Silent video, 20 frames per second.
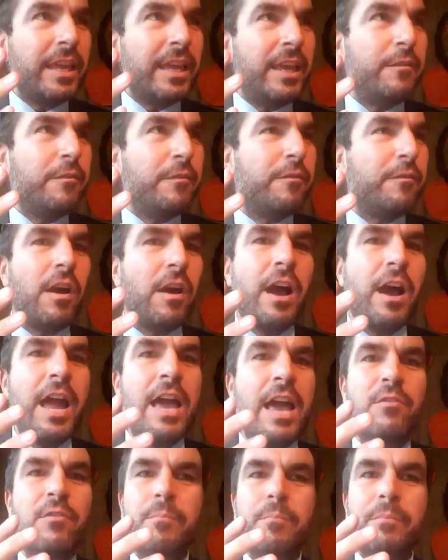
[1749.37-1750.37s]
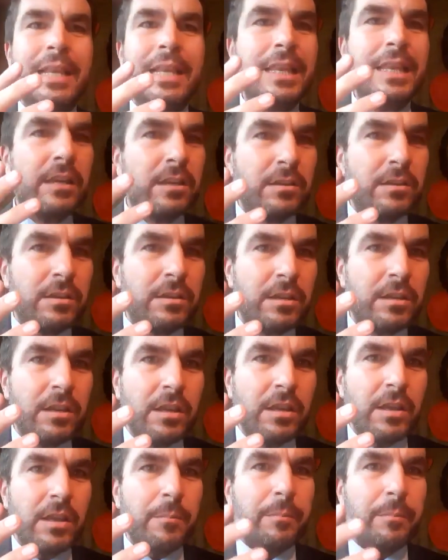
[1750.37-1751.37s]
if I have 1 million
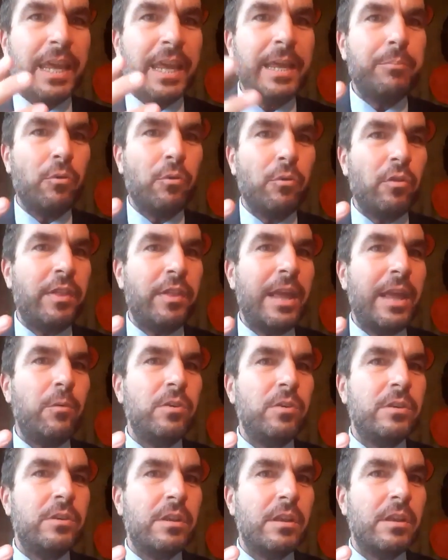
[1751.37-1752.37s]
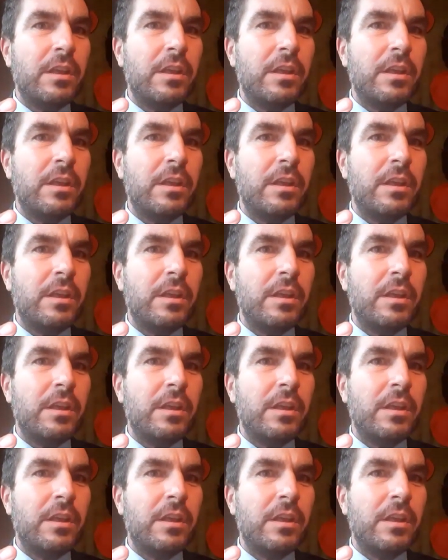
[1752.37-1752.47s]
people, they would